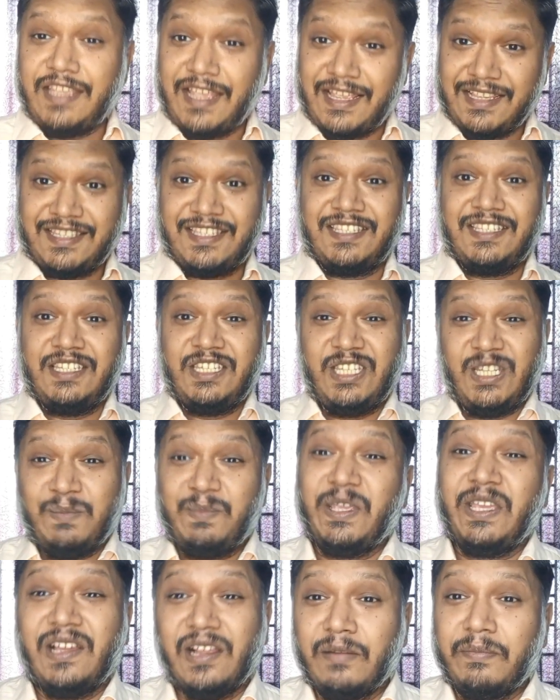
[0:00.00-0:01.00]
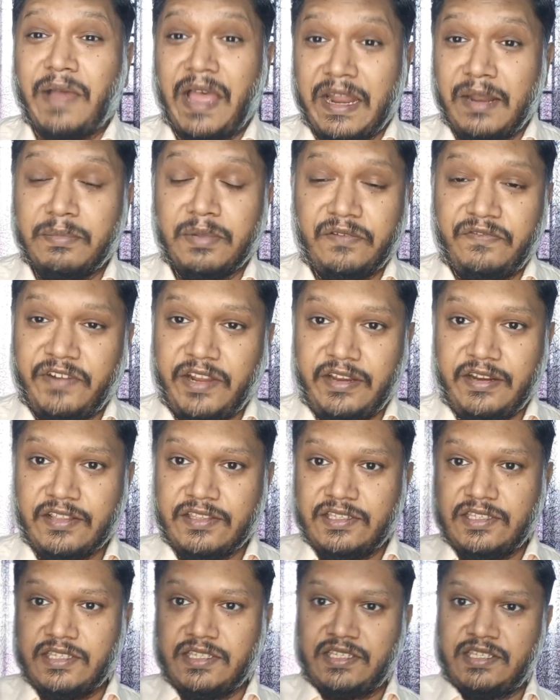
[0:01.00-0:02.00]
Yes, typical pineapple
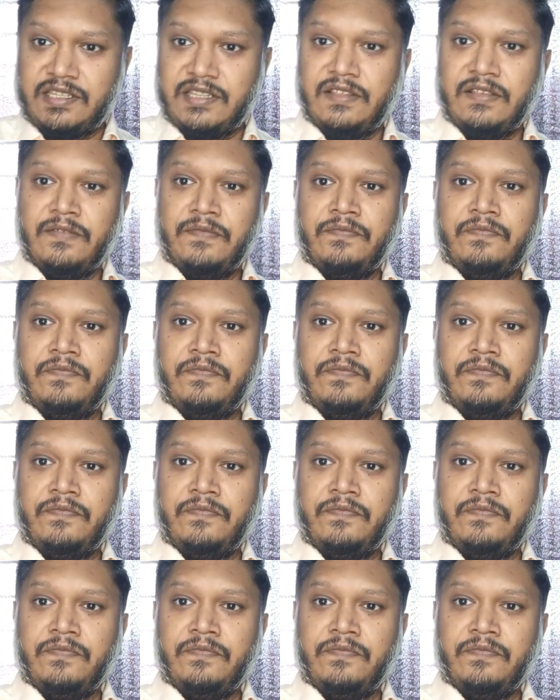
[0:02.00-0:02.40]
fragrances.